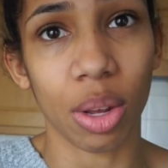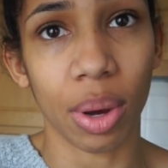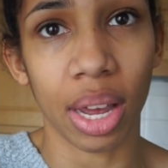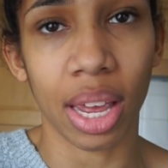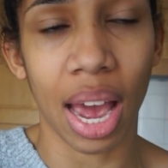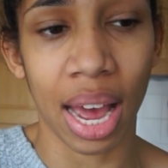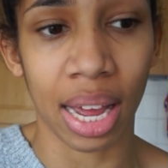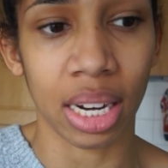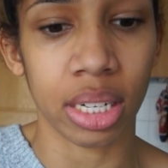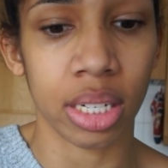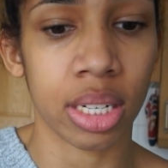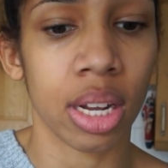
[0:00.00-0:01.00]
anyway.
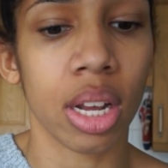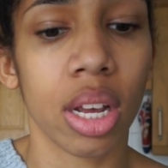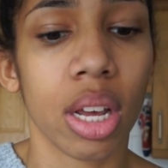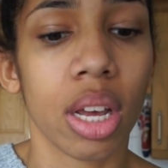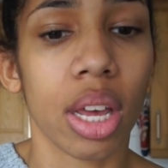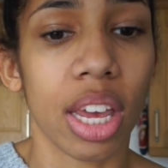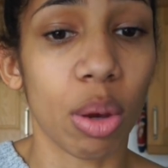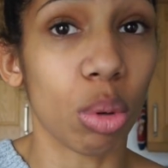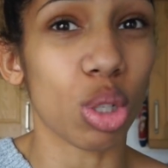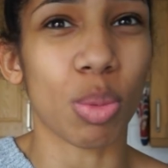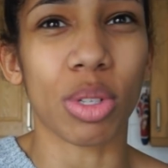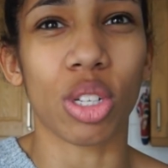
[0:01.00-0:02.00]
And he
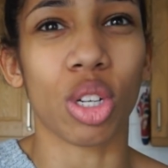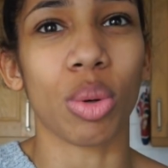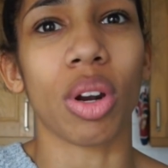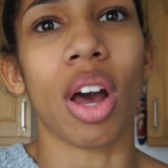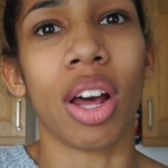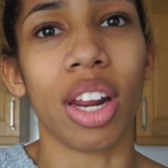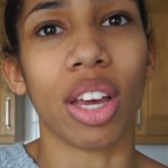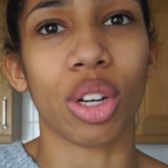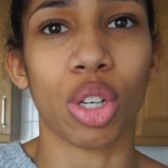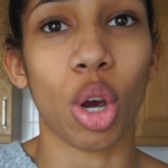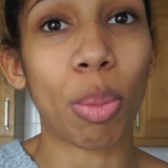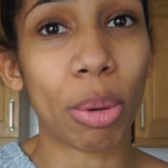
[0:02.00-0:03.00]
wants me to do an earlier
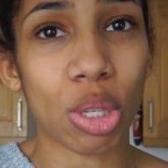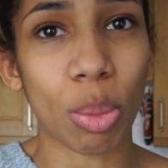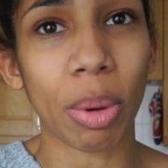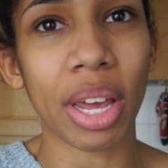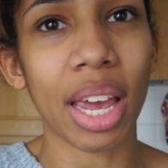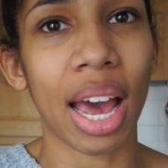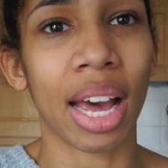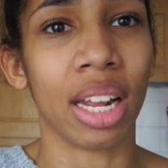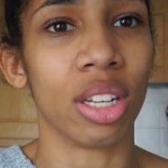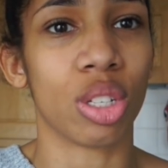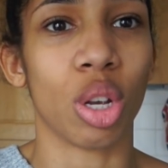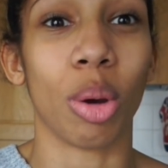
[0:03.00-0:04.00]
show possibly,
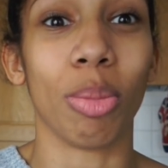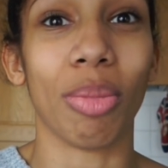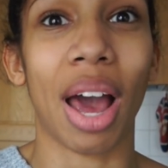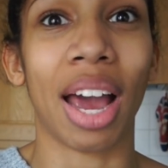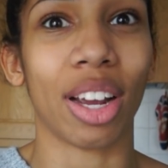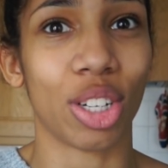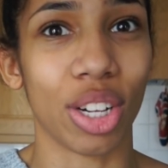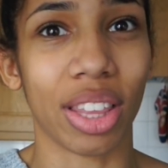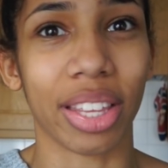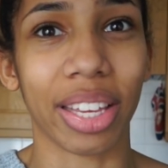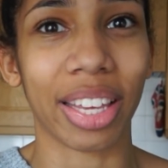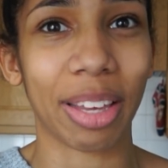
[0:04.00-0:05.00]
and so I'm actually
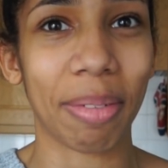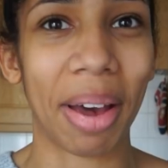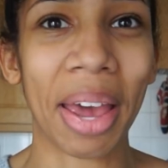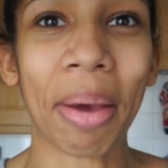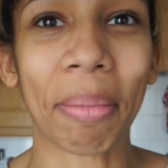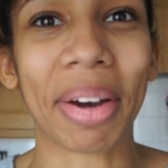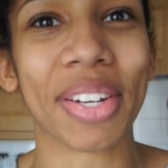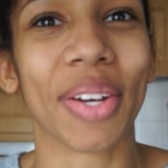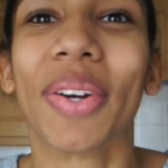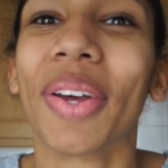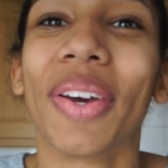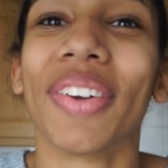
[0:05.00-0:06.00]
thinking about it, but I
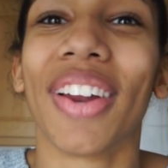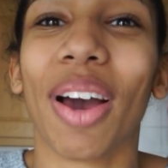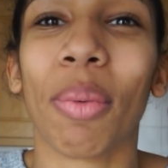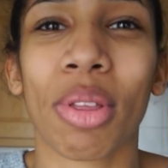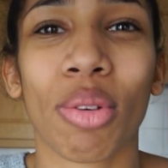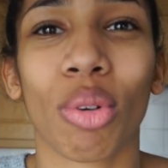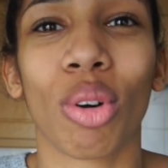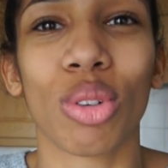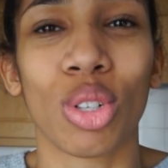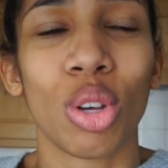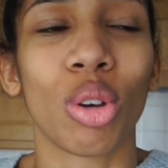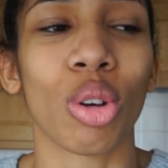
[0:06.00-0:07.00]
don't know like whether or
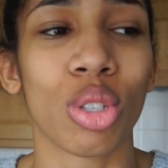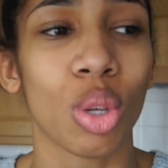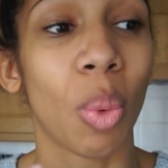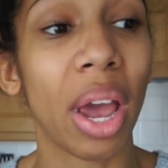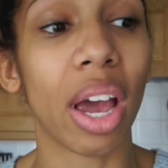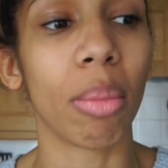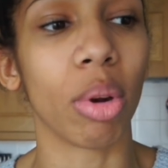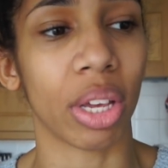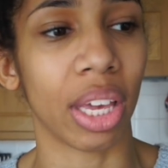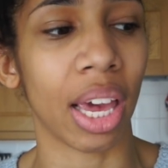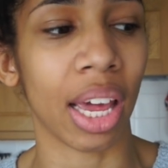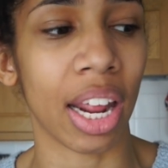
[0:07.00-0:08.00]
not to, because the way I'm
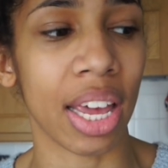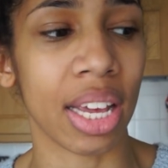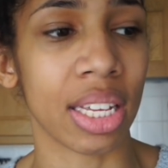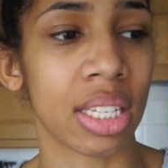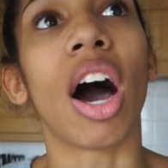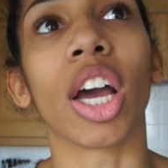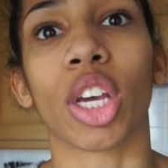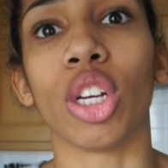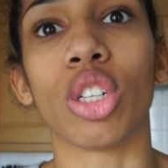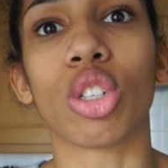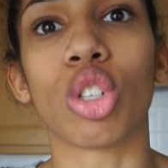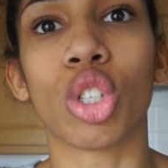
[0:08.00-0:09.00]
looking at it is I
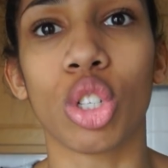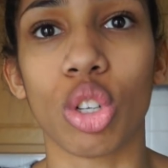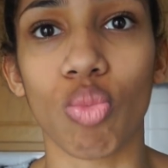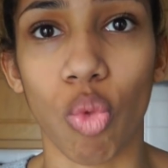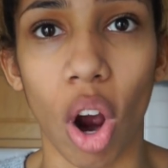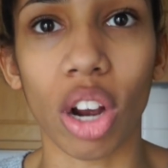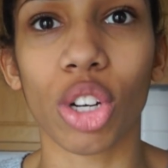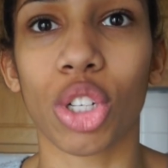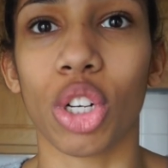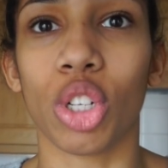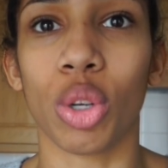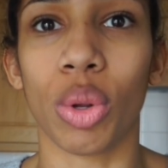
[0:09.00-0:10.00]
could
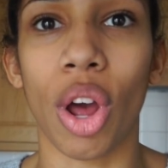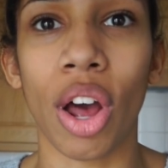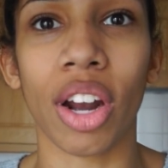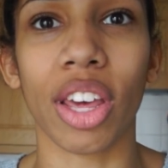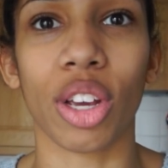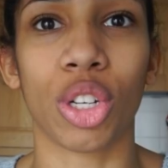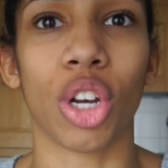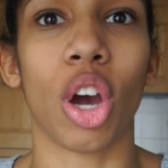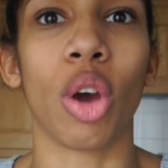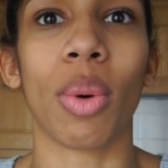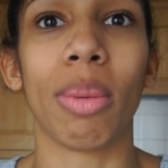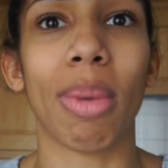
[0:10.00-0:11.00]
rush and do an earlier
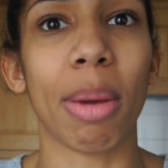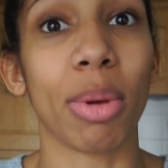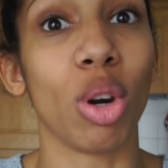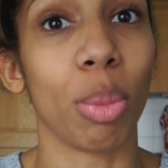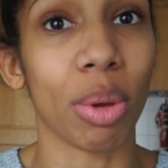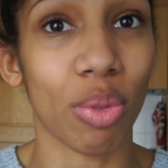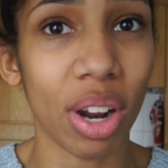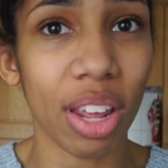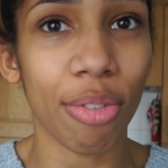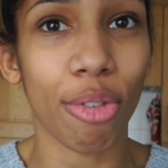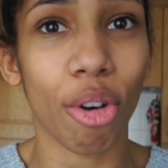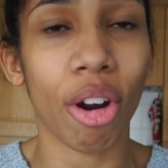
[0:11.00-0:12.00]
show and maybe not be
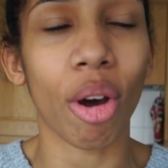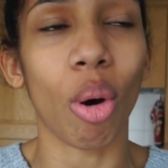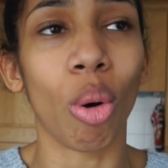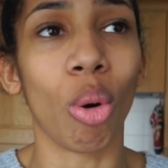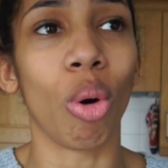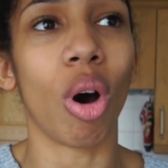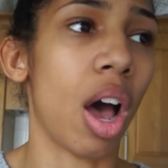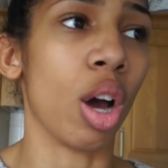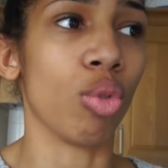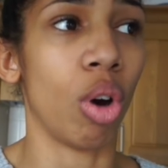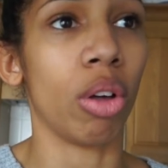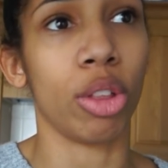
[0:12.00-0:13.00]
ready for it, or
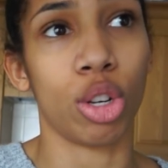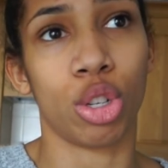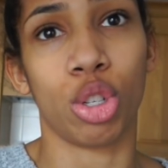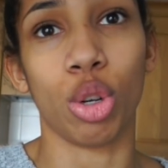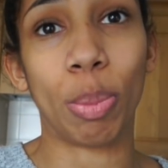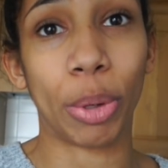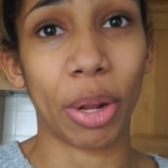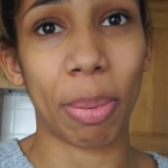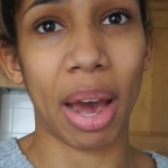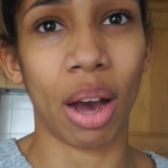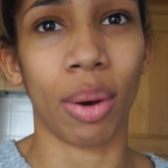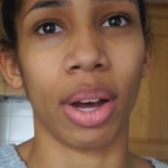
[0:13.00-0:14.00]
I'd rather just do Body
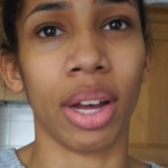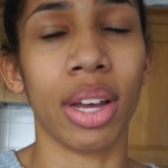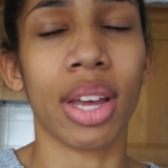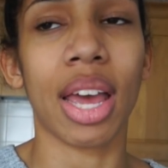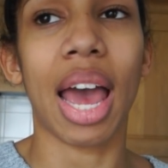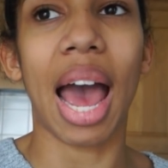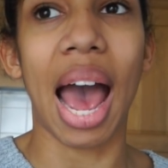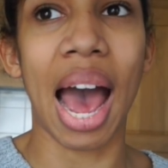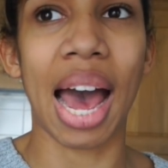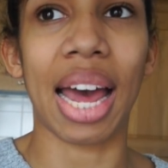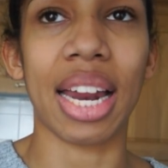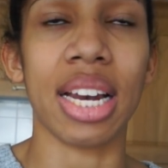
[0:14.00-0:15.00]
Power
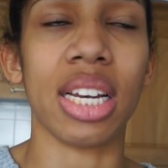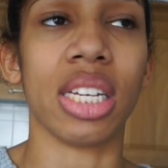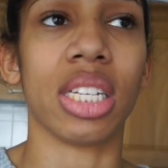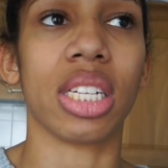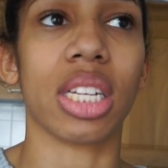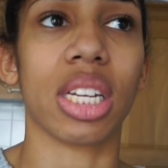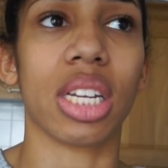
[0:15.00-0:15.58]
and